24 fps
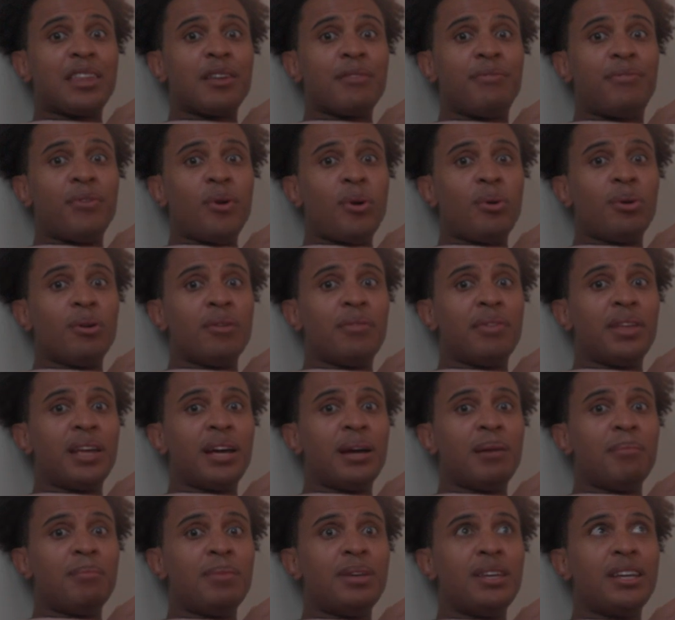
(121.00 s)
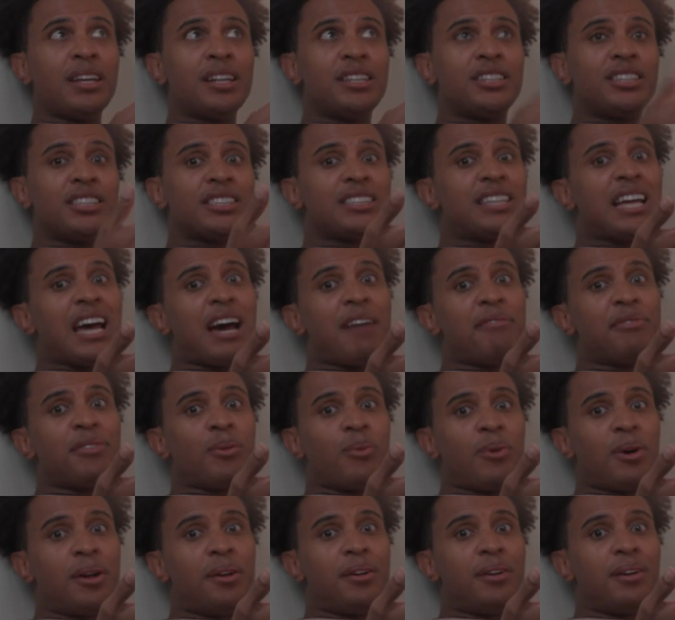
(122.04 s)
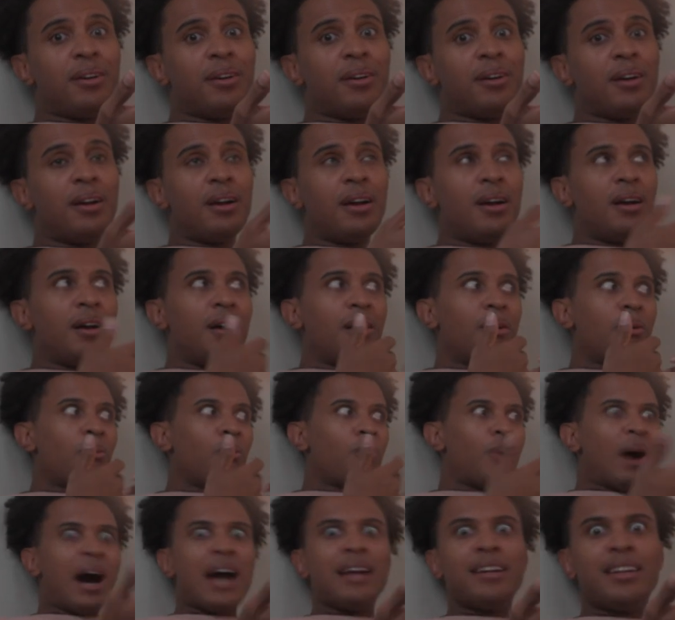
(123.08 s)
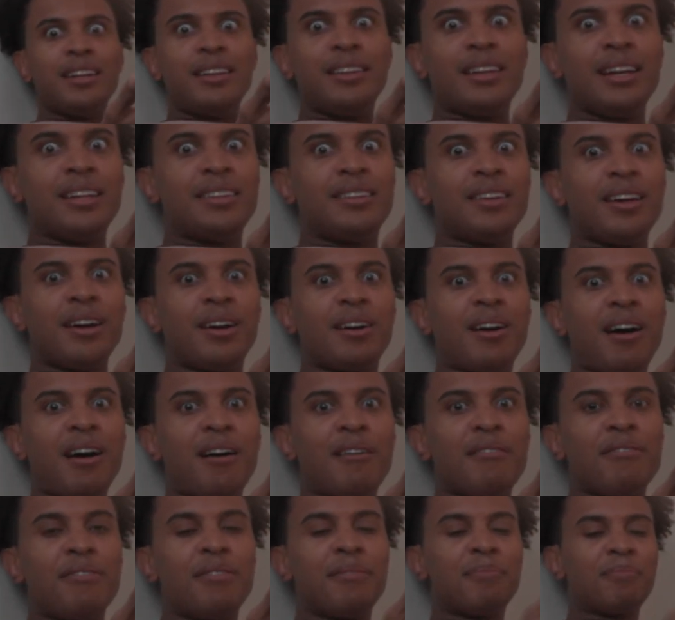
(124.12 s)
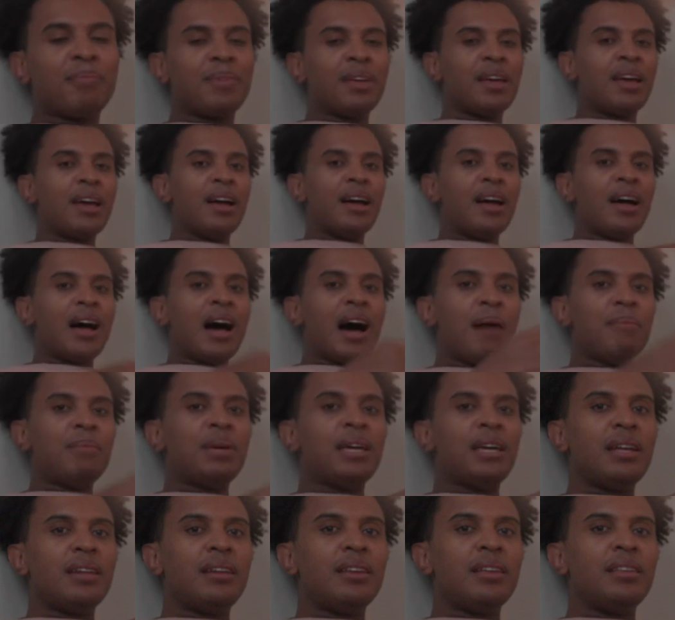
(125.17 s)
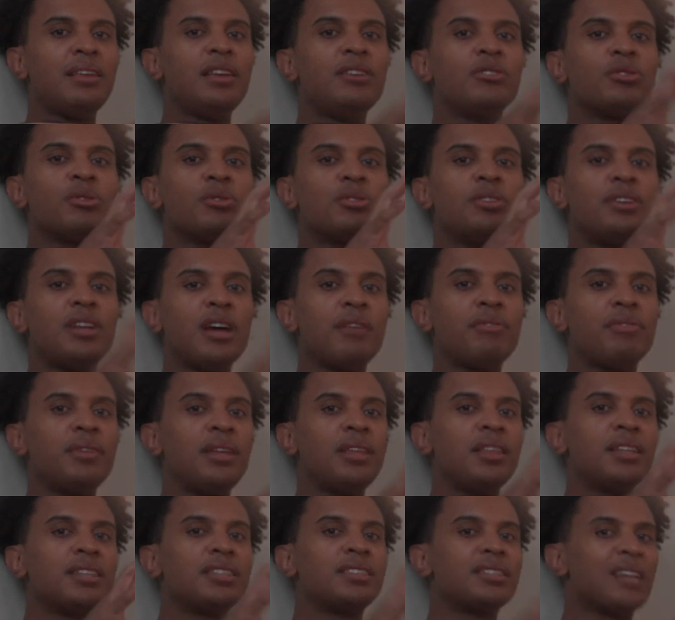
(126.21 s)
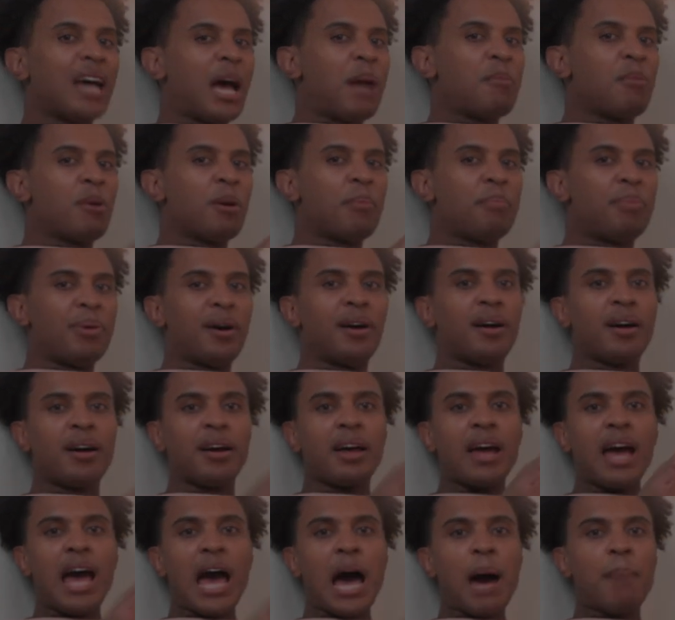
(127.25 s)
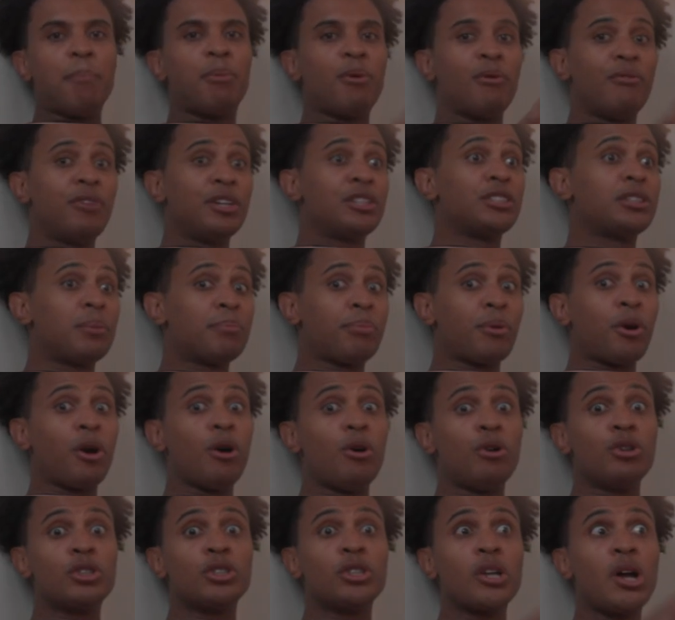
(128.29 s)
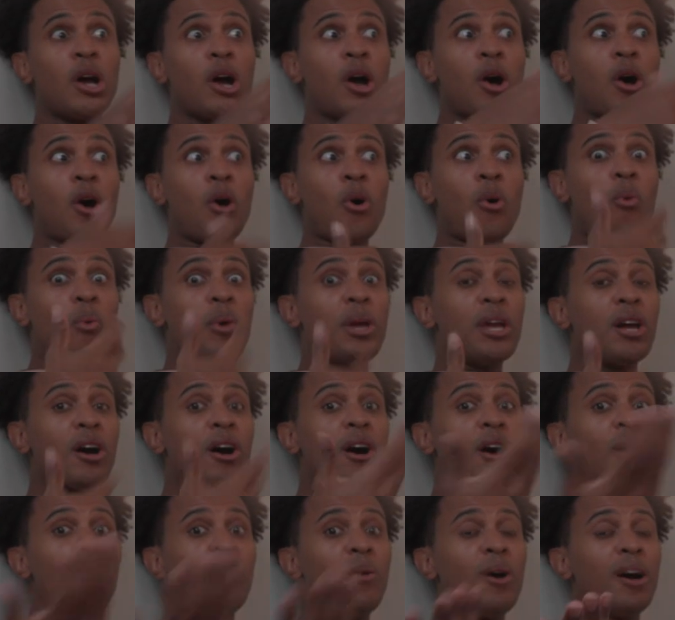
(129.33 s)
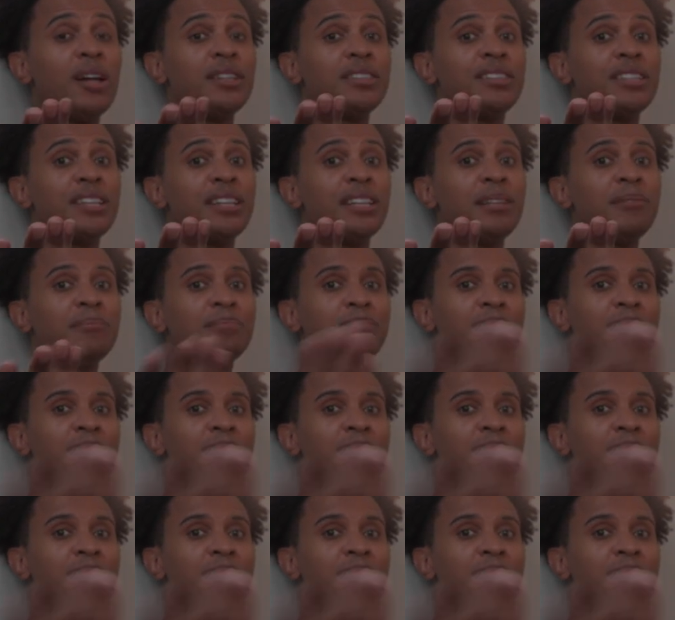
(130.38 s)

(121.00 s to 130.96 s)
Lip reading: the photo of them, you just have to wonder, why didn't they take off? I mean, these are definitely the cyberpunk Apple Vision Pros we all wanted.